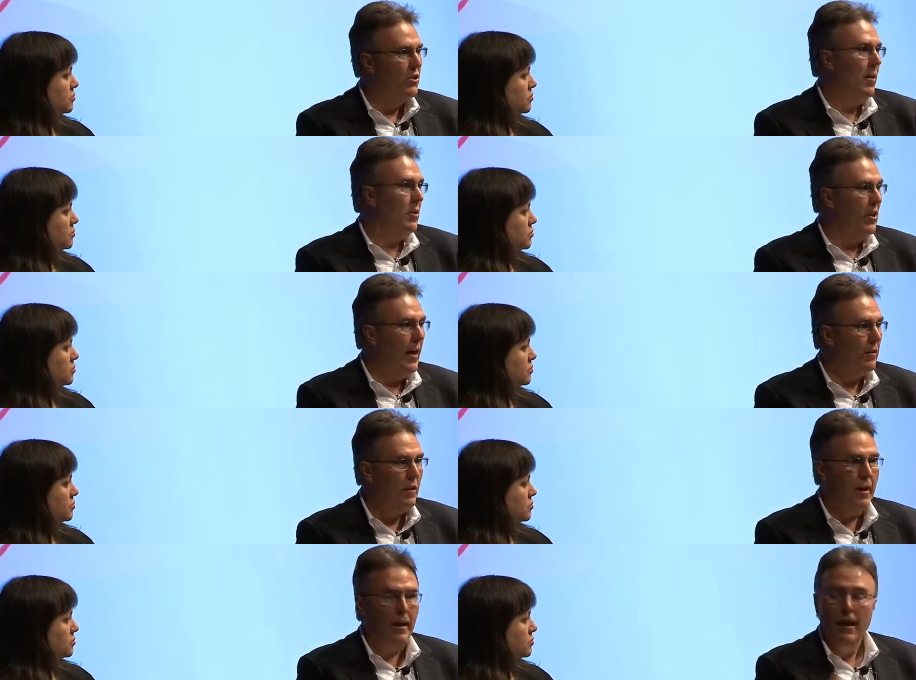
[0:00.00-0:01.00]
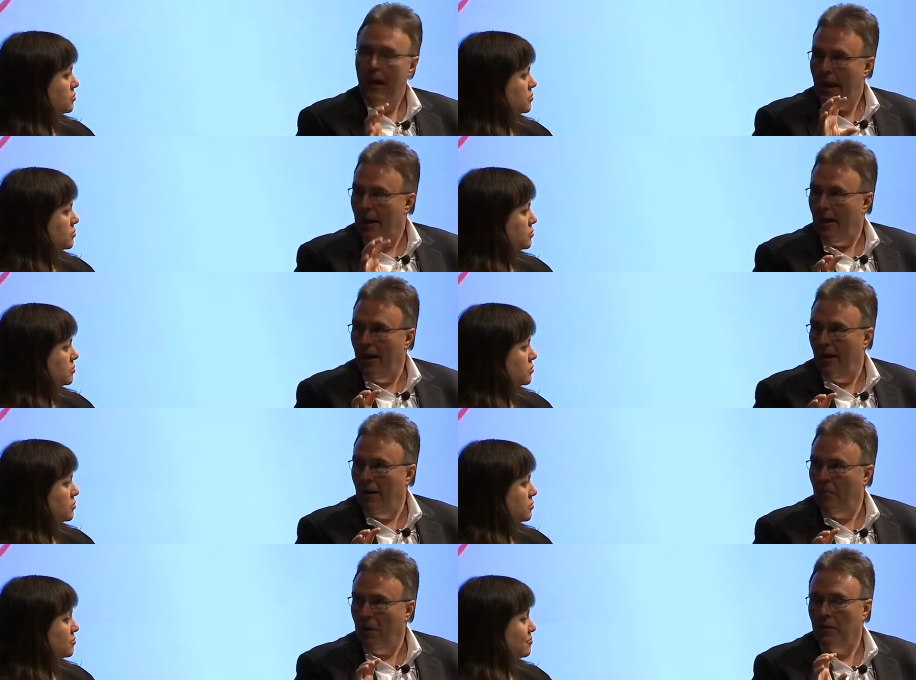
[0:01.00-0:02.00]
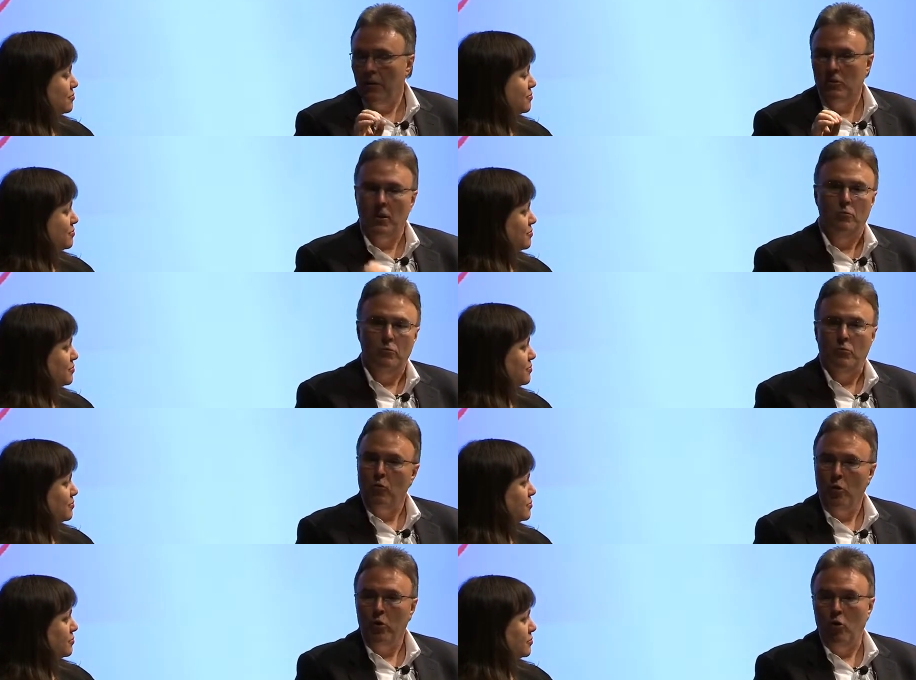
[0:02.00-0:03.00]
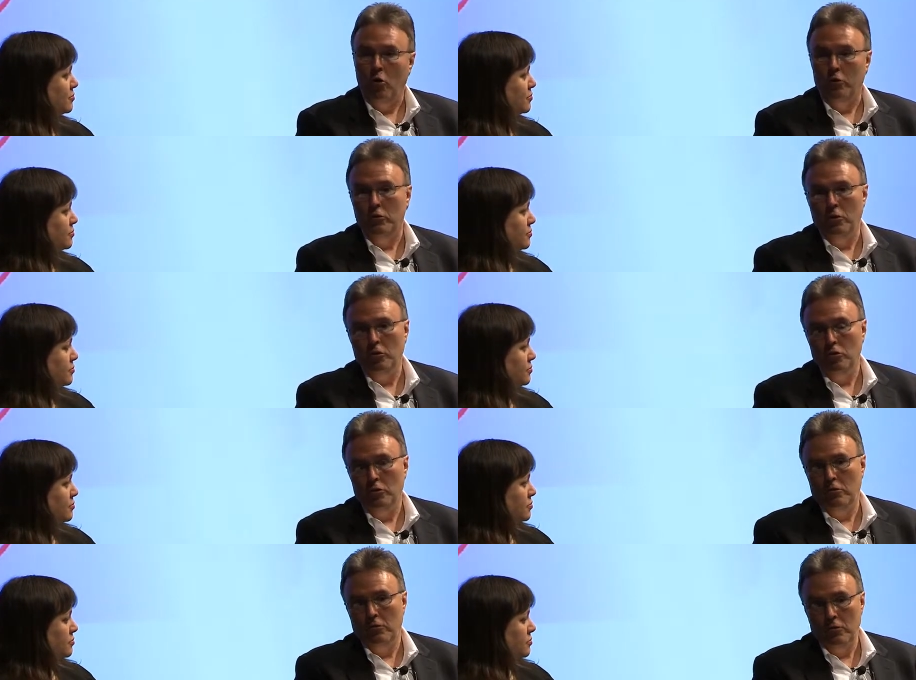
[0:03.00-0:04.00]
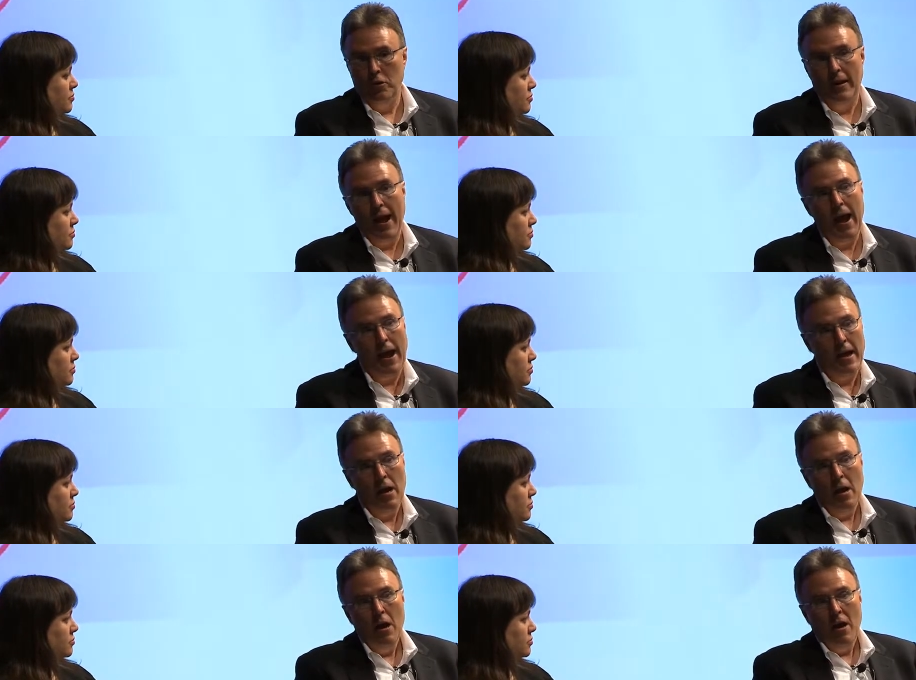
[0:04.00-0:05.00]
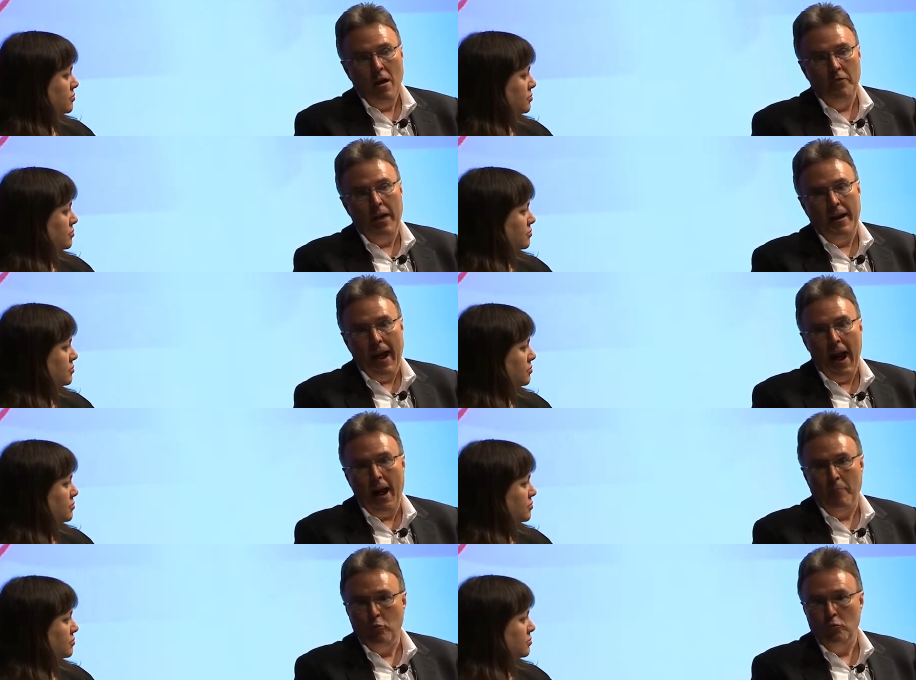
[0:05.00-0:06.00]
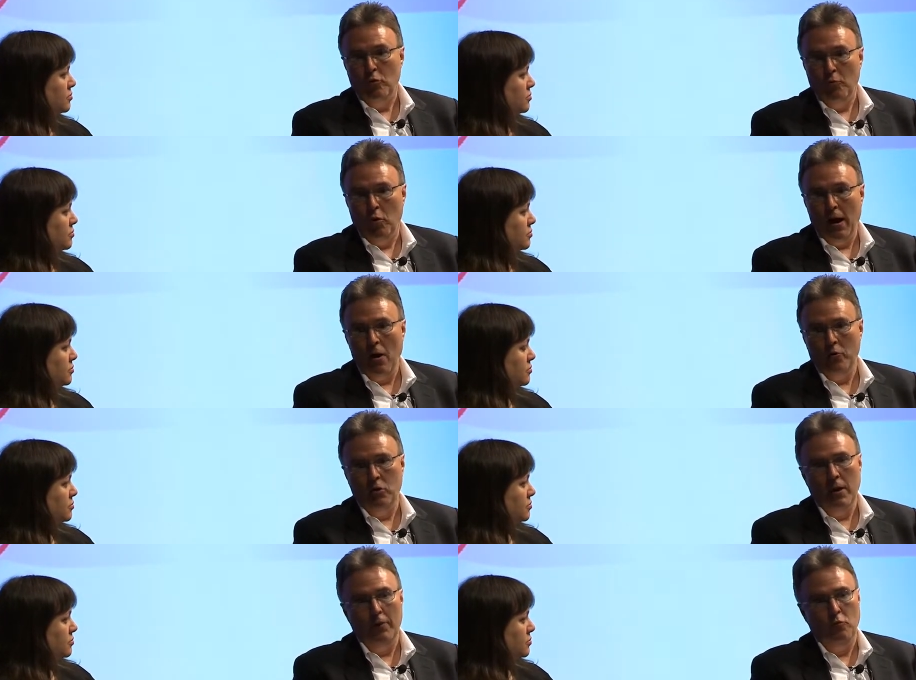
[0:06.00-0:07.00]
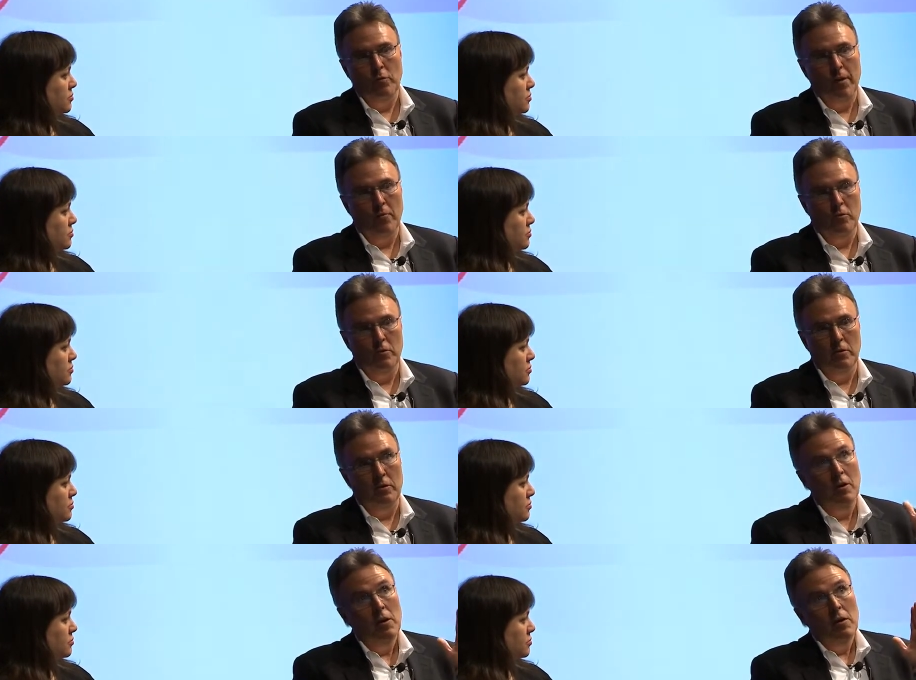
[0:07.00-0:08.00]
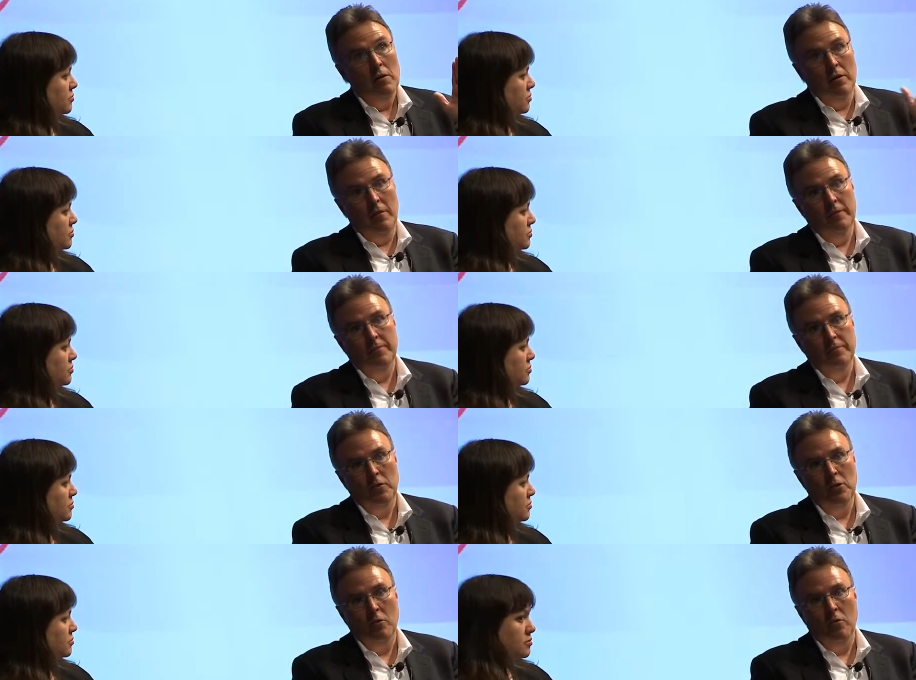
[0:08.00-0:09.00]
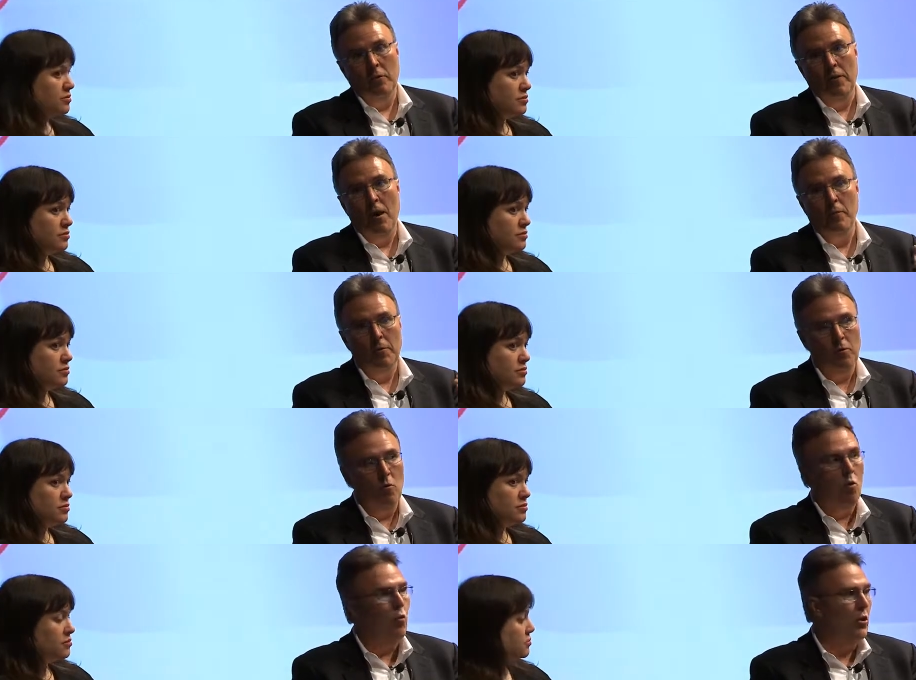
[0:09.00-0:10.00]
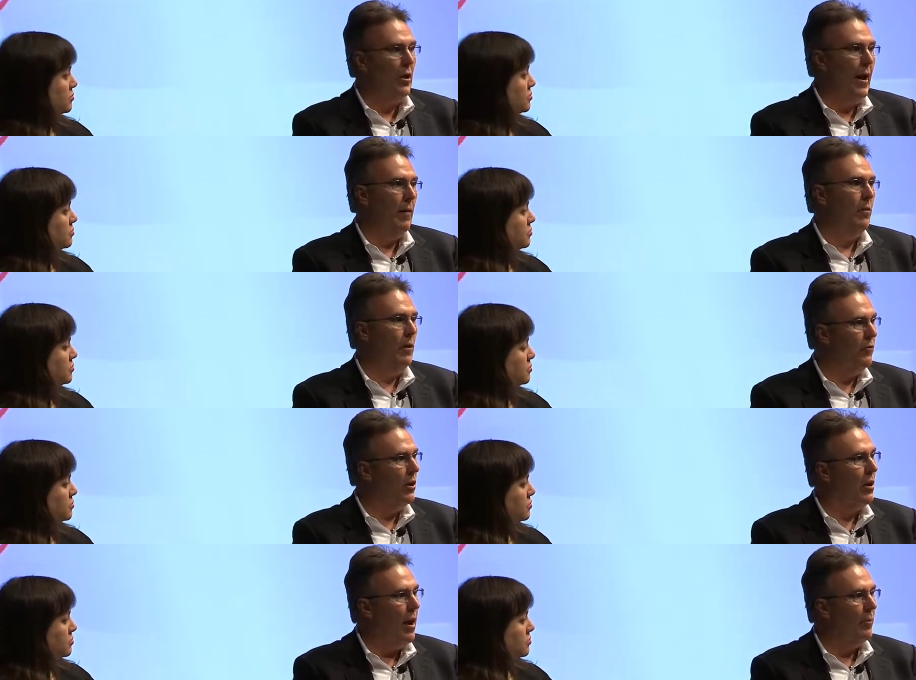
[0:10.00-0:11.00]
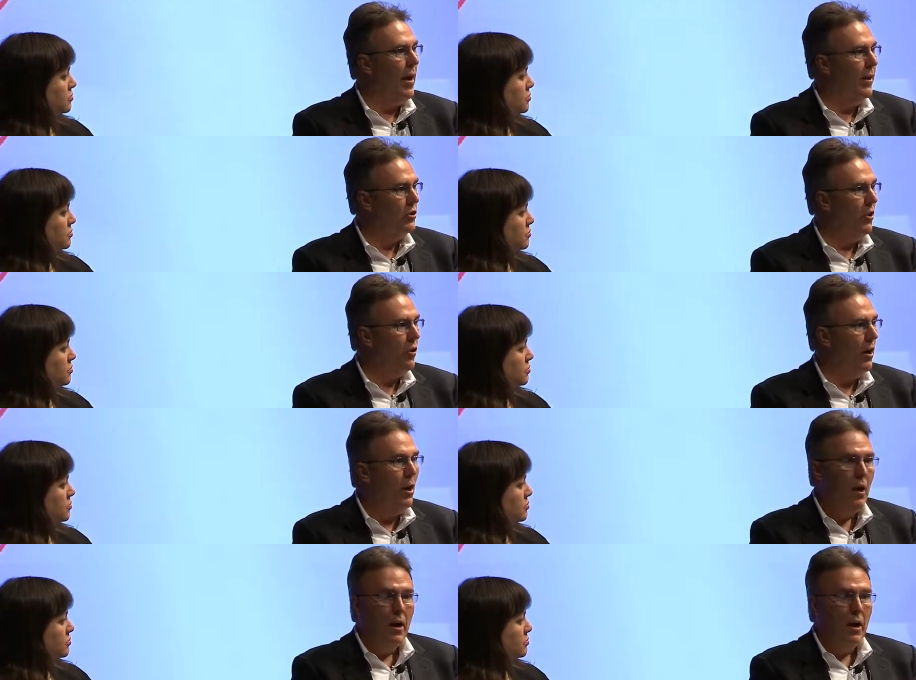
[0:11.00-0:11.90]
Speaker 1: exact thing. But I think it's absolutely critical. And just today, of that app which we put out, and you have to remember that, you know, of how many people own a tablet, live in a Comcast area,